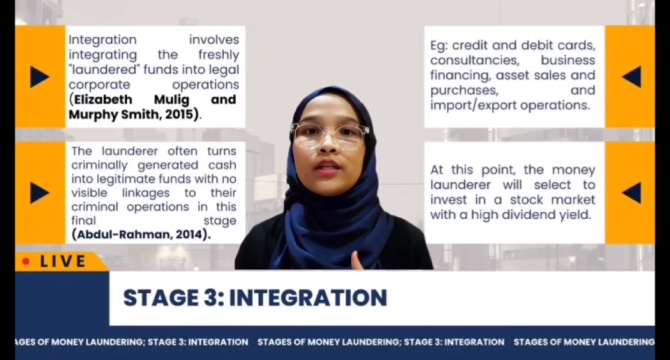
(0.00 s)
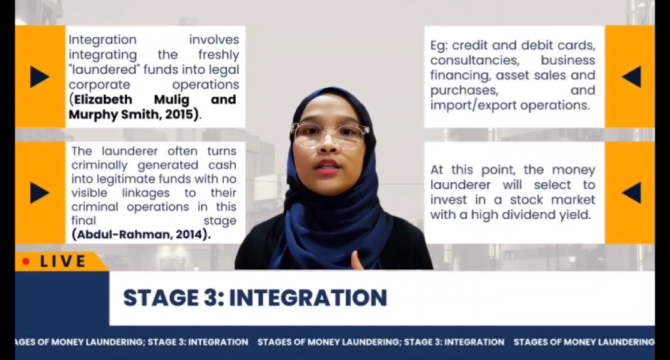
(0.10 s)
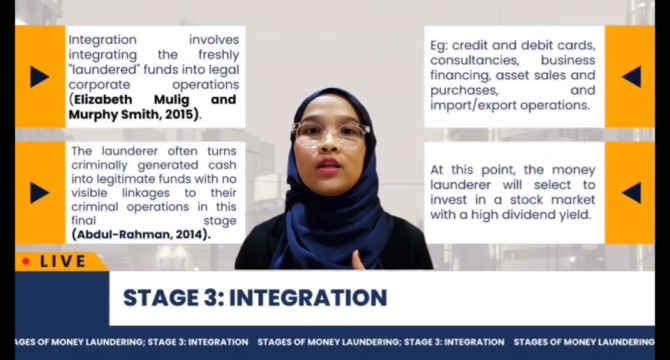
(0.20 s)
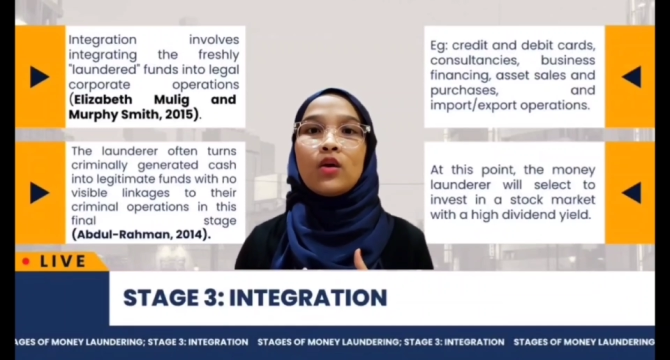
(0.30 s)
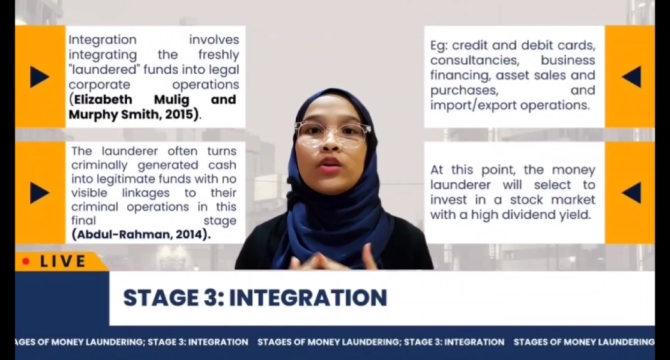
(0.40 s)

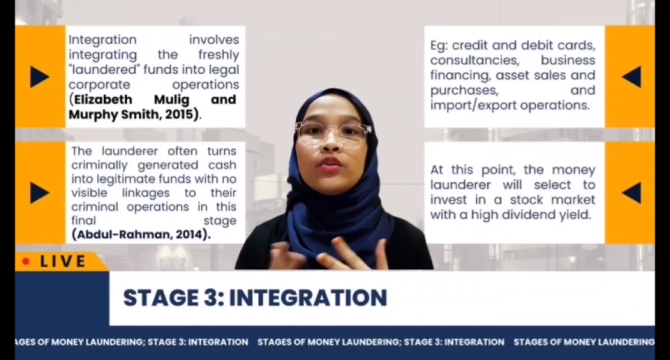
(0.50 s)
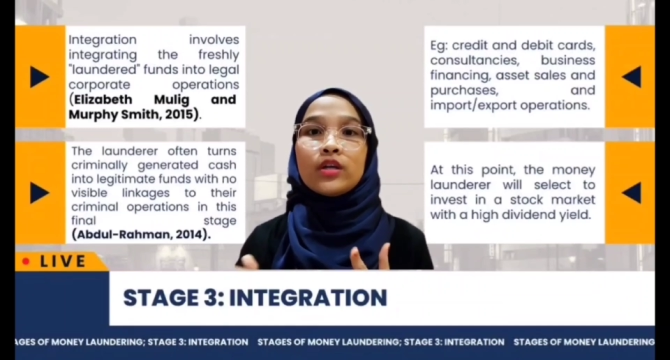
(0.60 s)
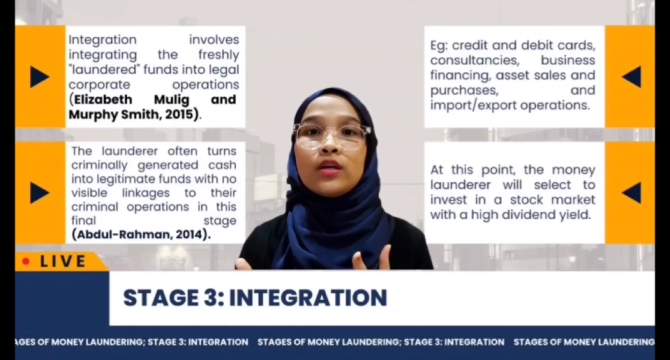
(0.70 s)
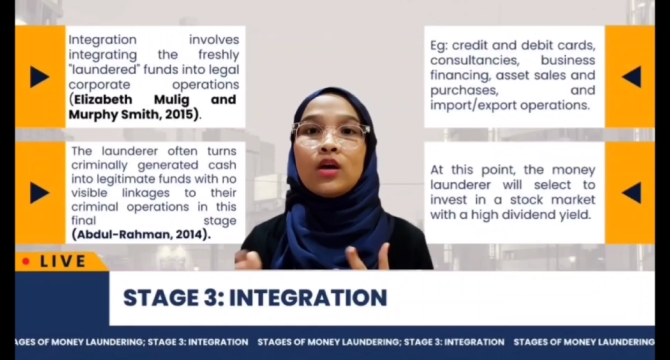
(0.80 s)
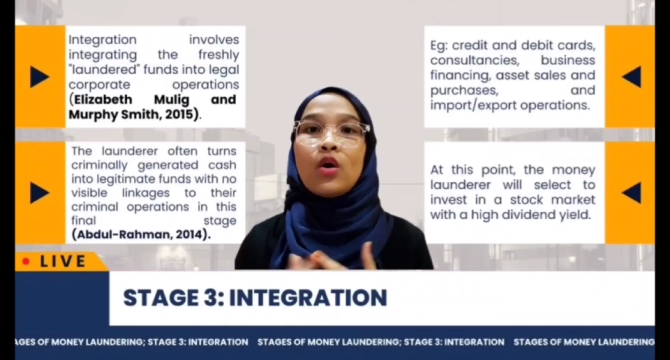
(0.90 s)
the
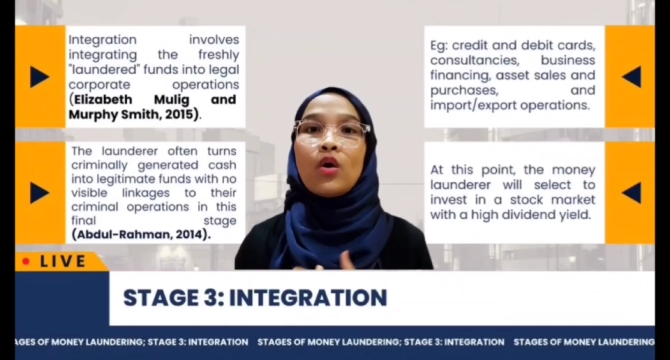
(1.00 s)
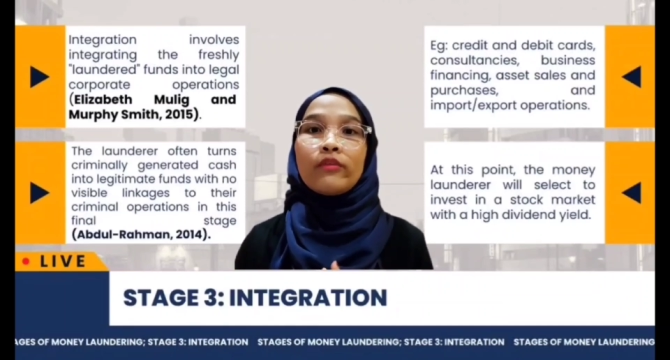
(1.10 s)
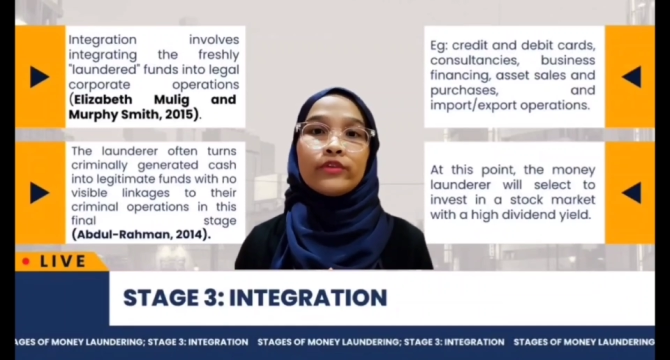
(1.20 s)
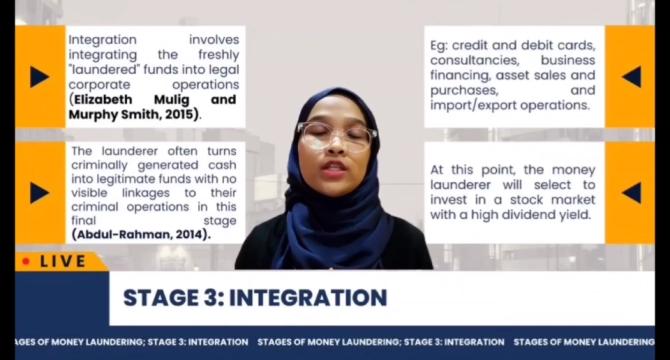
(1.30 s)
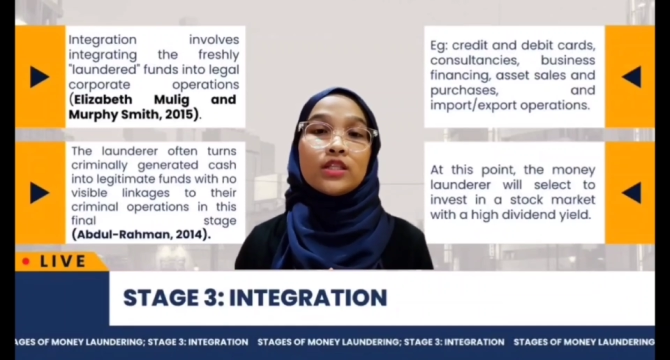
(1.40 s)
launderer
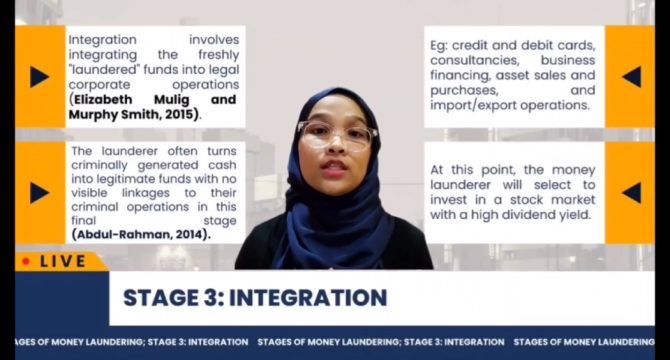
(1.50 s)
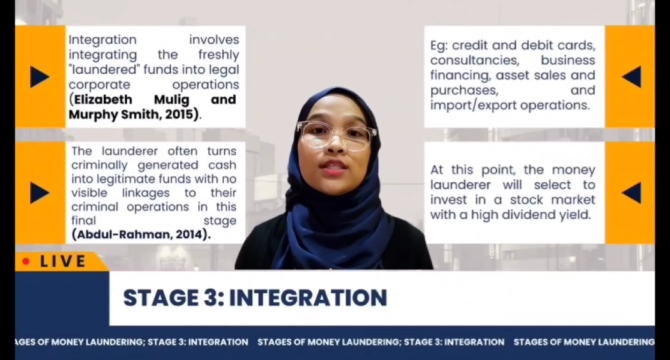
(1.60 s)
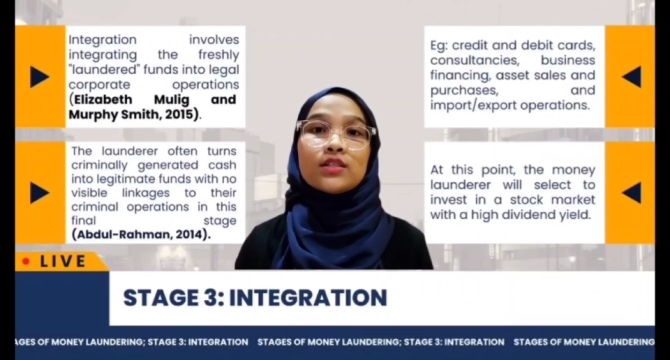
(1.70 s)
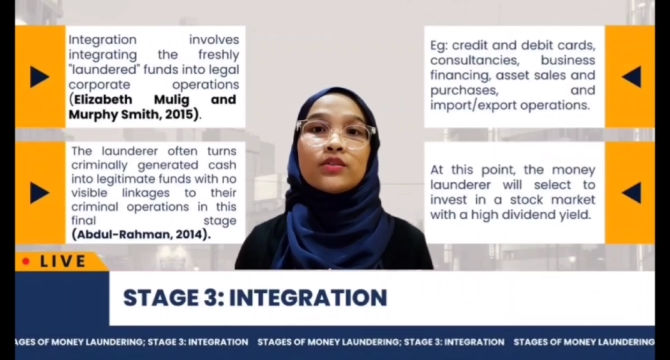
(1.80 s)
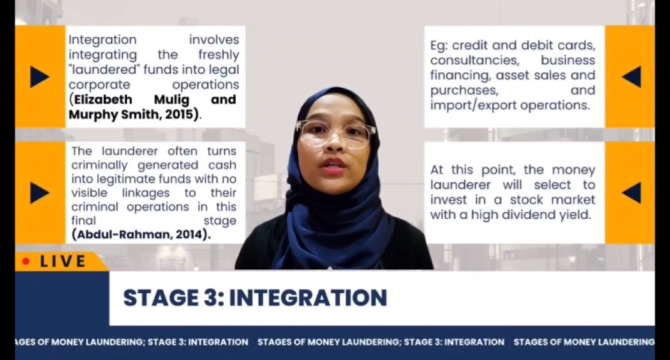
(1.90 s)
often
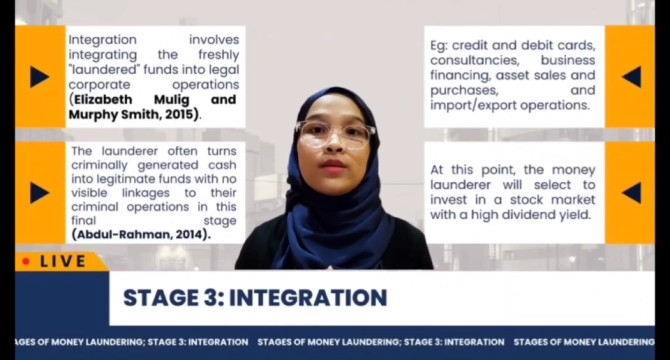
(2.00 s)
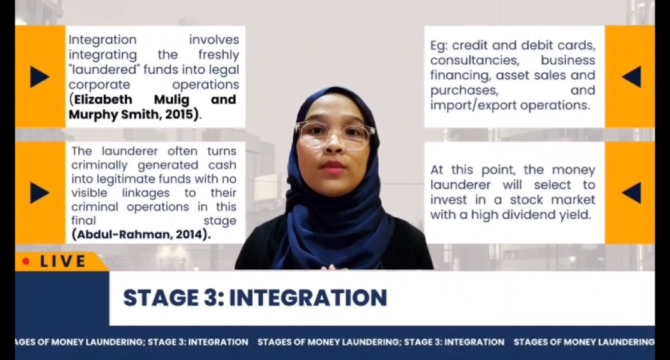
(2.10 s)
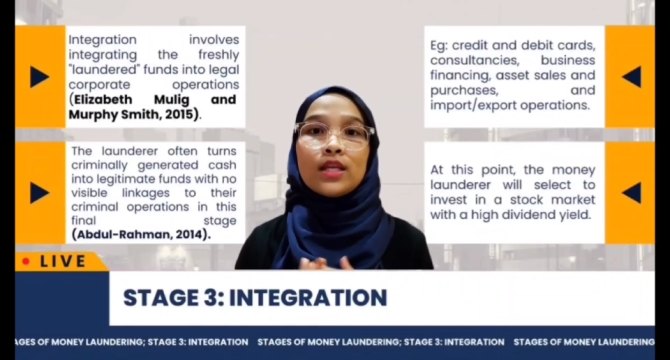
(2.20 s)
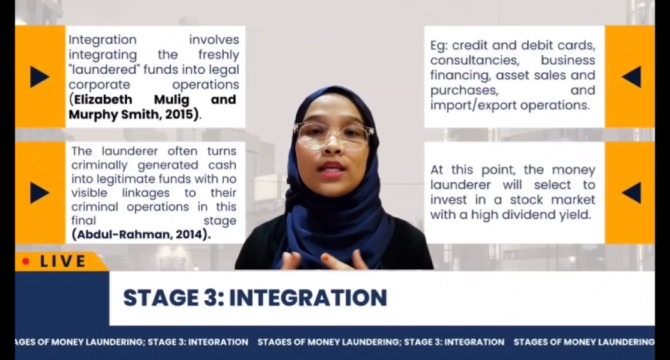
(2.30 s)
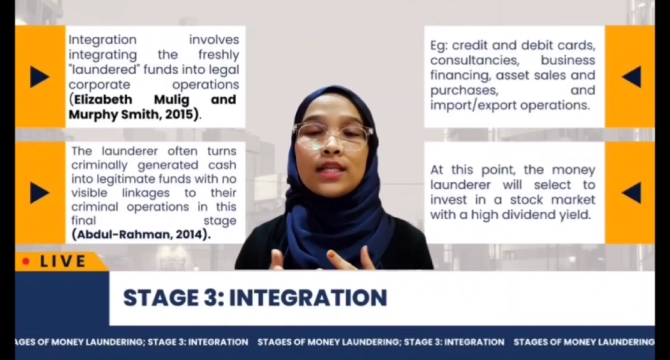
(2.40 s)
turns
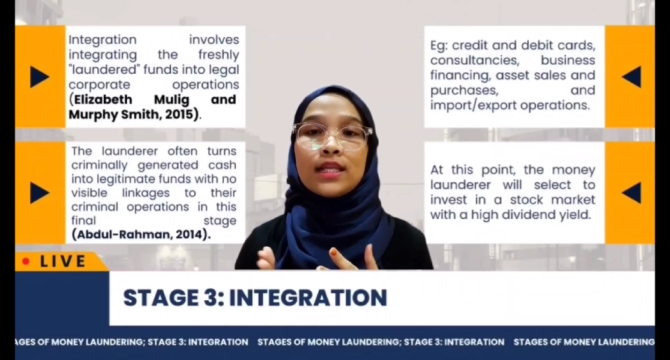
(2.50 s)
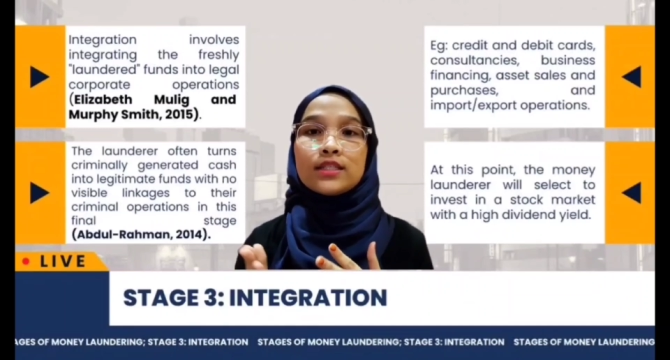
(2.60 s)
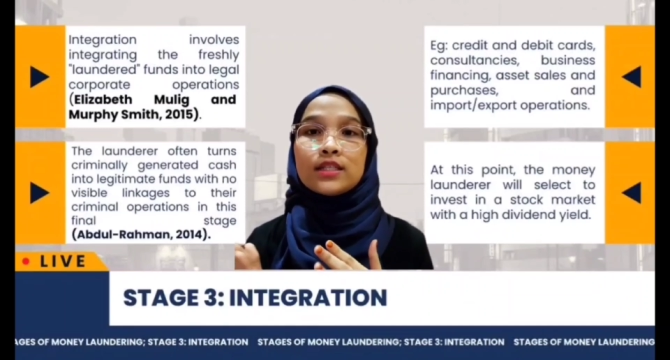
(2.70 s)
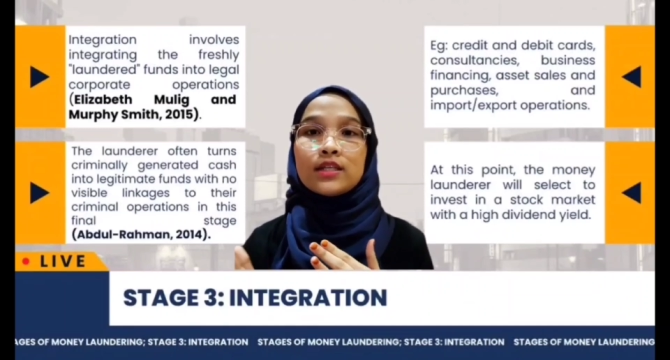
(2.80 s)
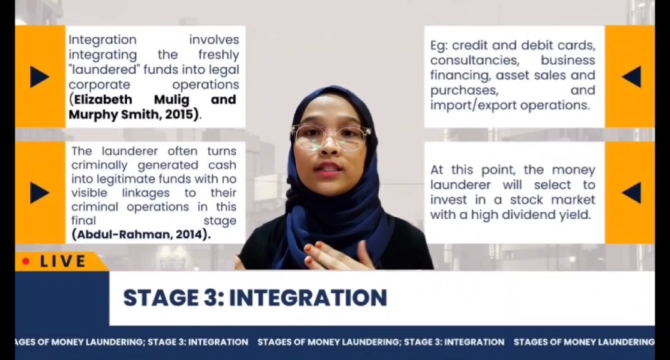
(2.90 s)

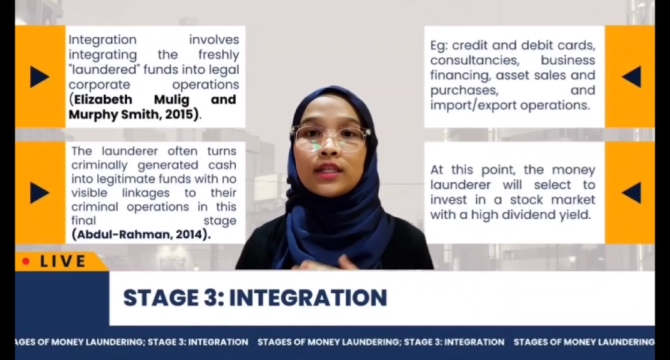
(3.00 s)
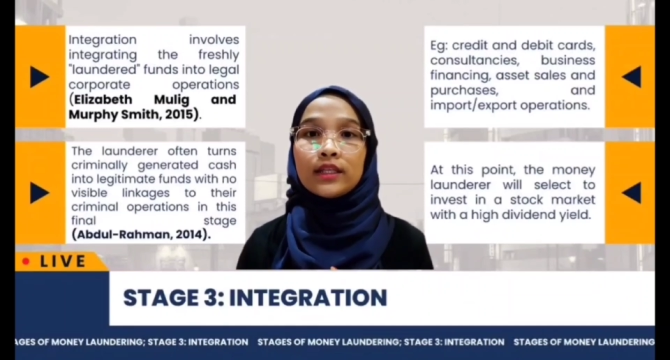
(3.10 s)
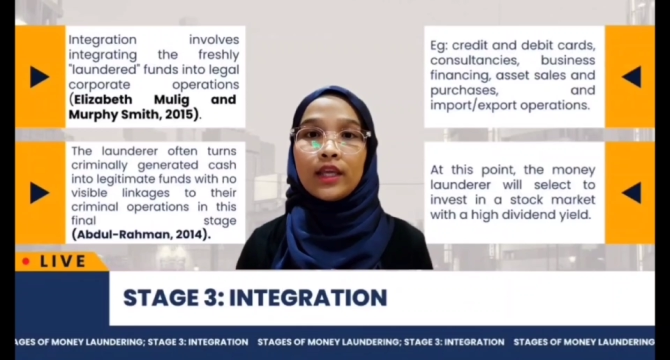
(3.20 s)
criminally generated